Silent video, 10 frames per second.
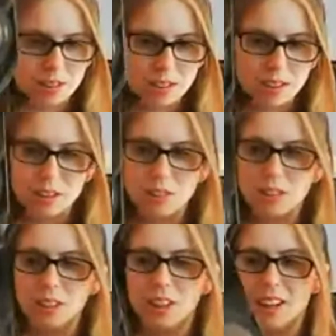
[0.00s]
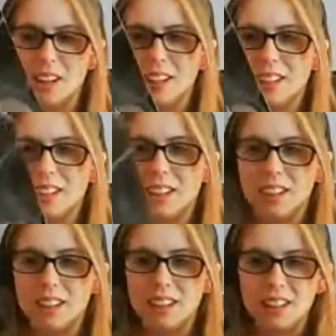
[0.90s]
It's the signature line
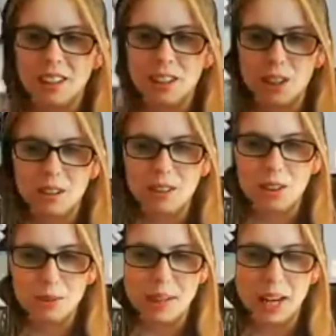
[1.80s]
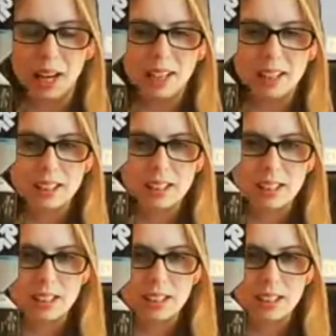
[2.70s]
on the back.